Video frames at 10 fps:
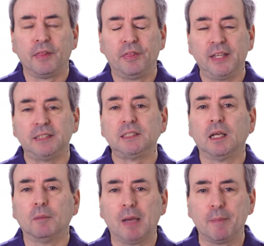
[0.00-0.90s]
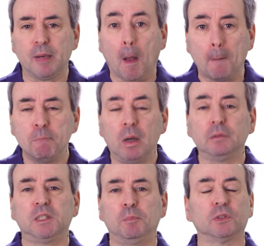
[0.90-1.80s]
This may be
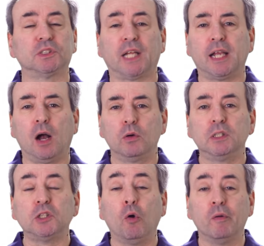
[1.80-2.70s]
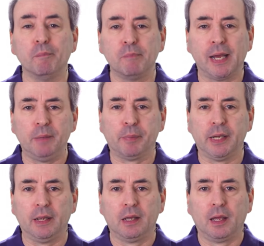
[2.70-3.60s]
multiple stakeholders, or it may
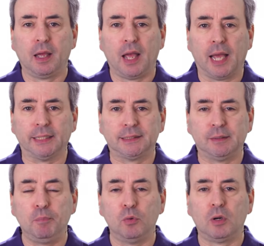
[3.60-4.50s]
be simple